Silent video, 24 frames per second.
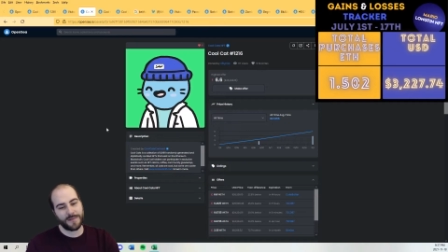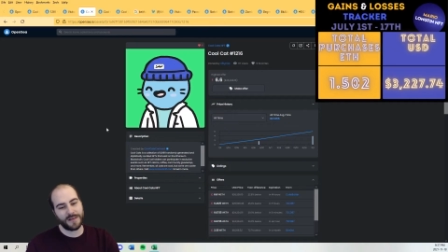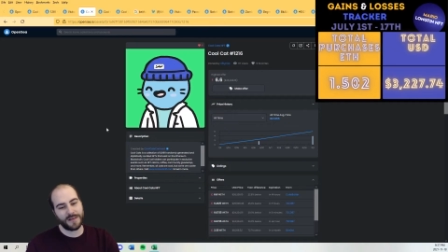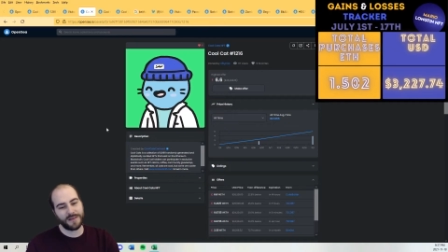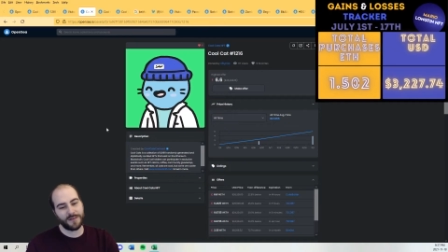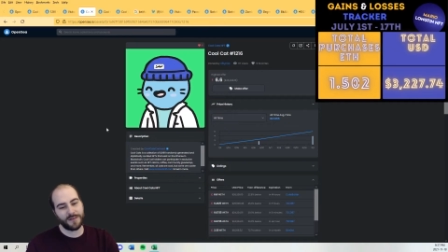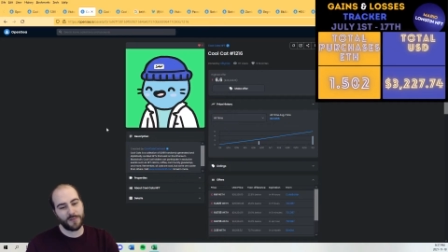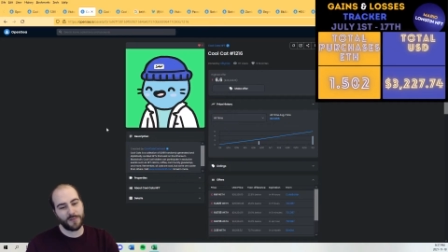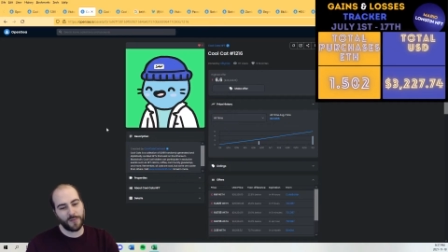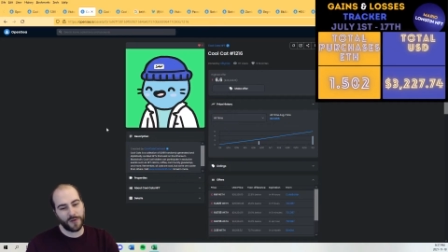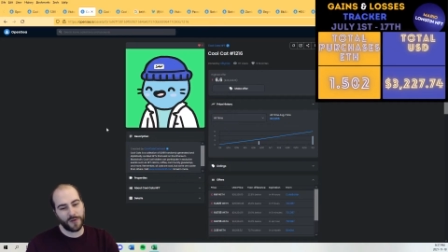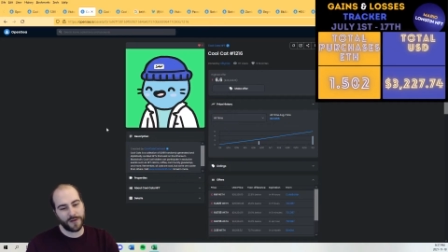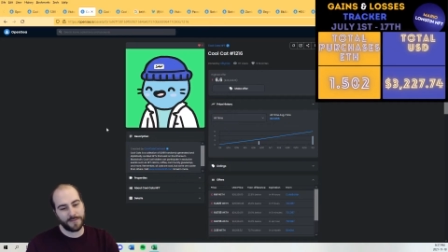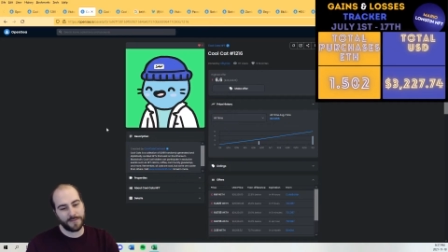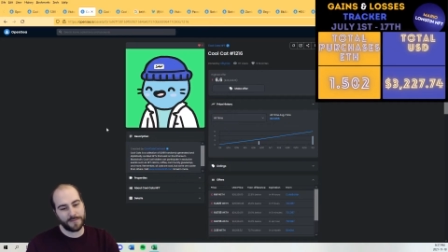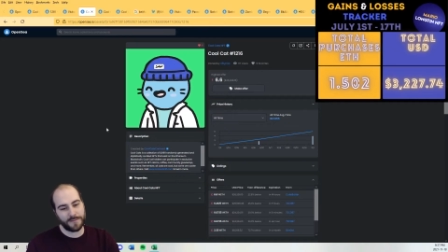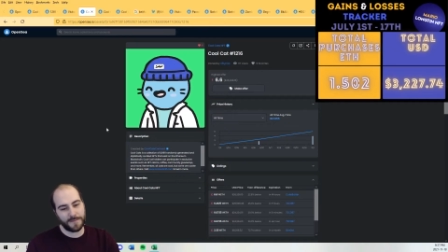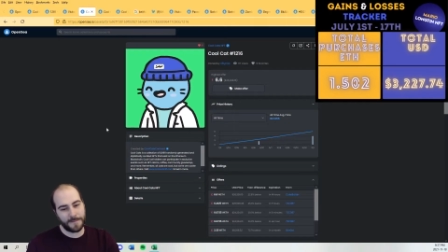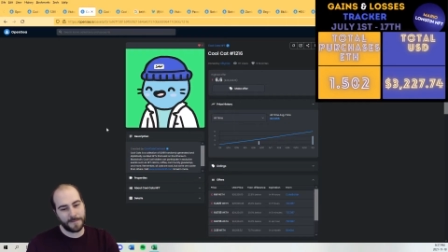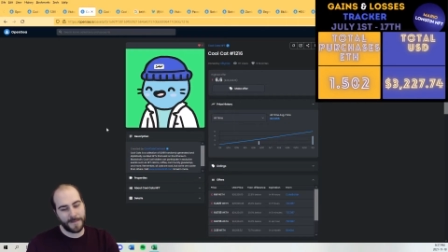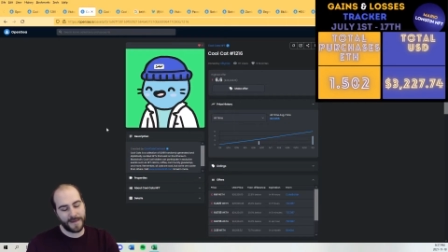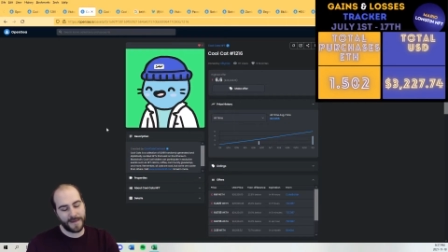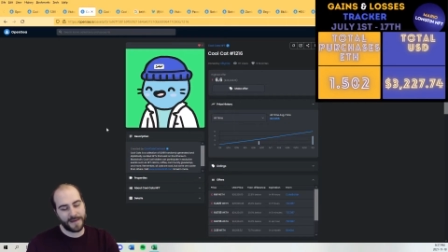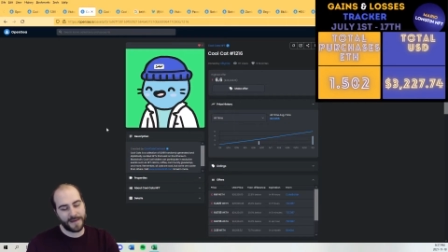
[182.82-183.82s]
one,
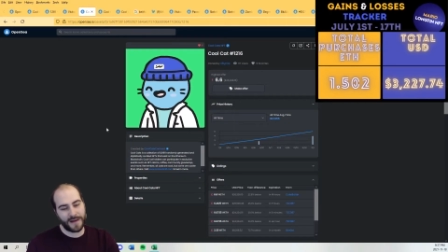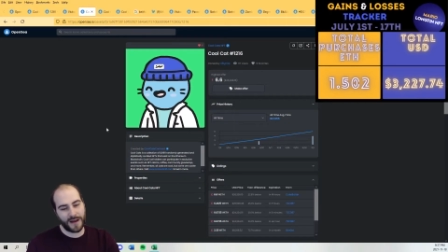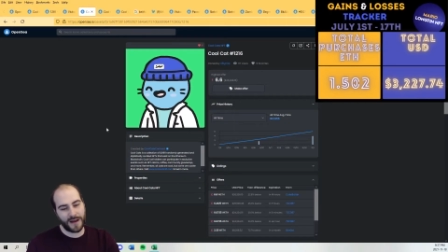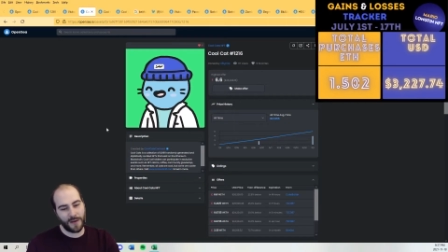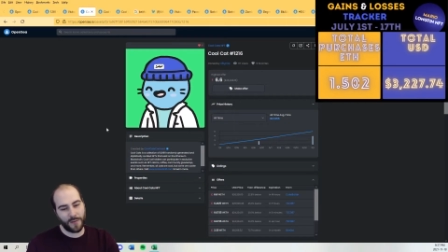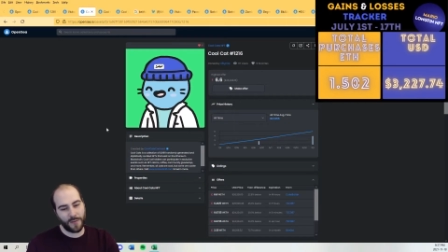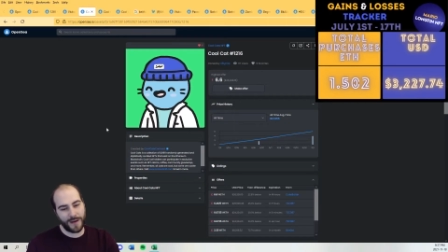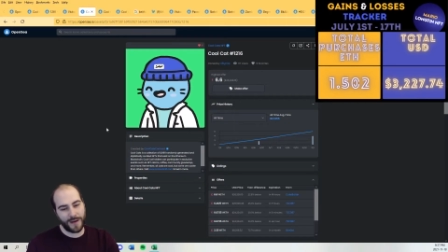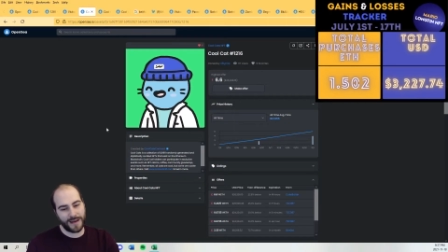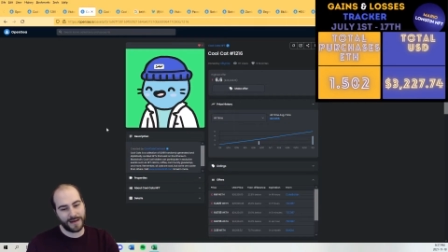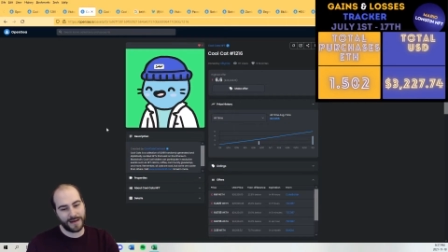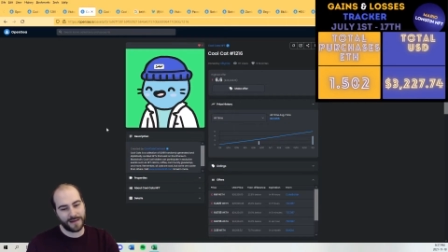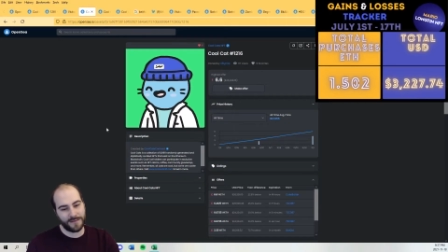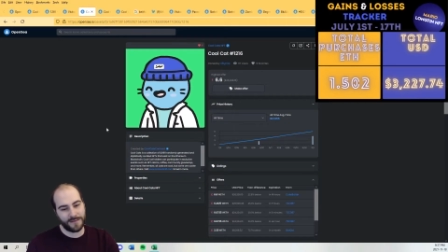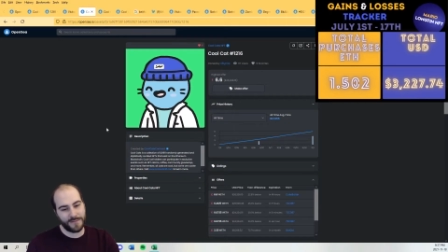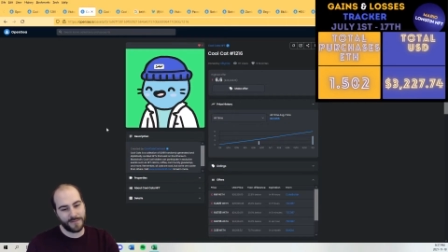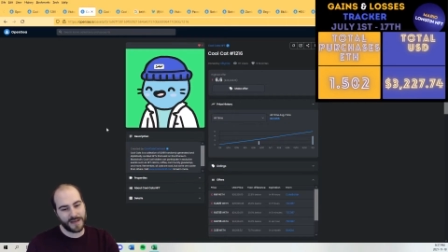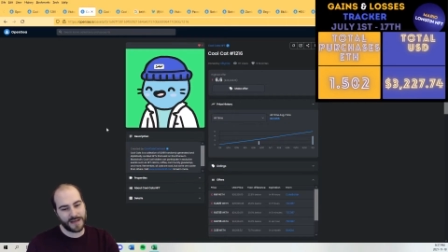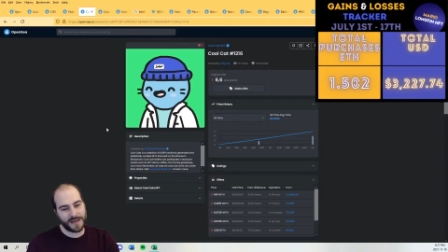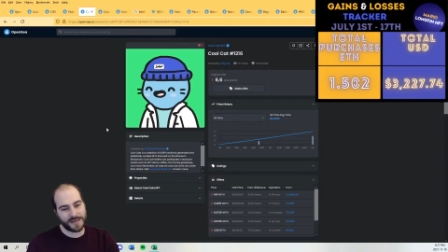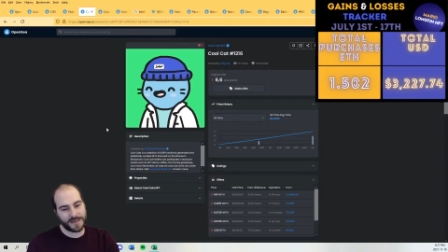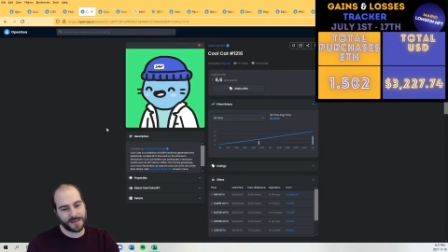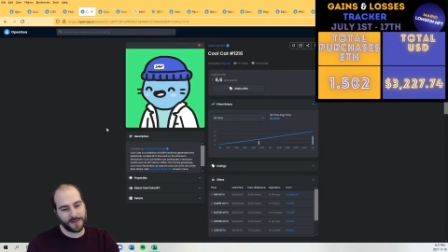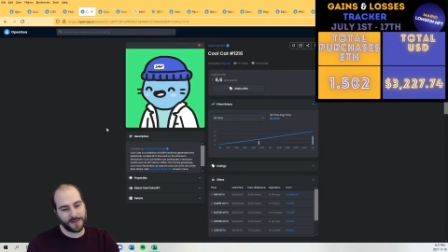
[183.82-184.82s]
and then I waited
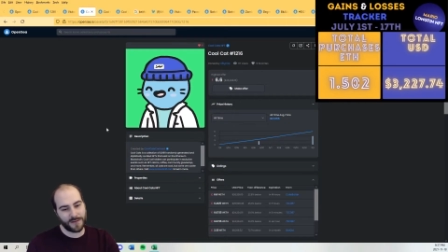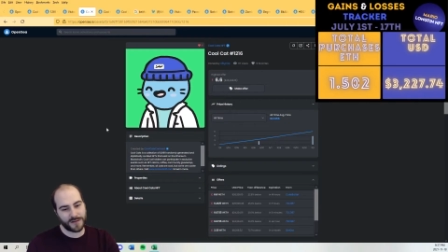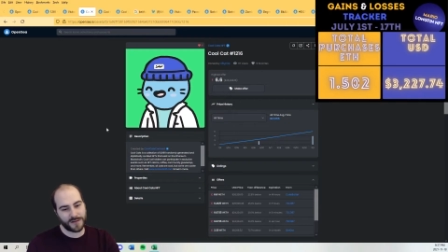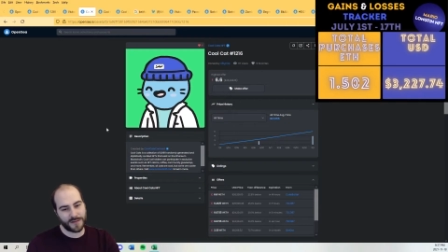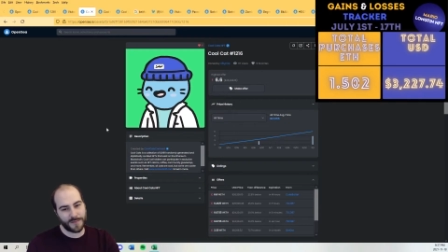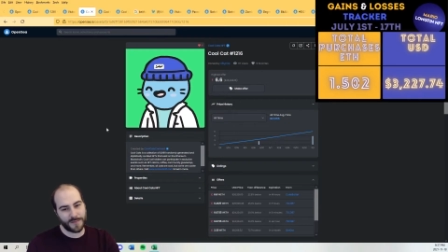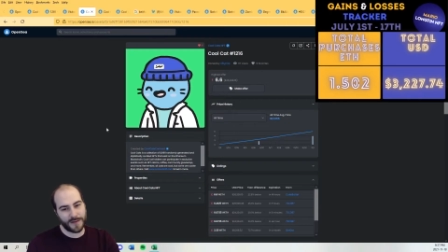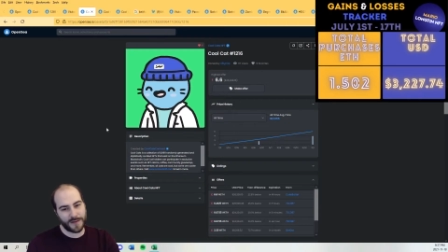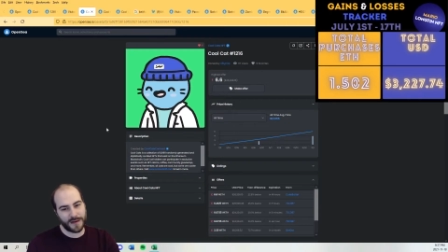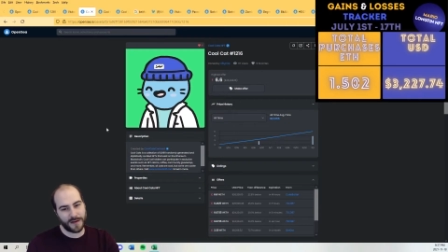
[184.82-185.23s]
because I wanted to pick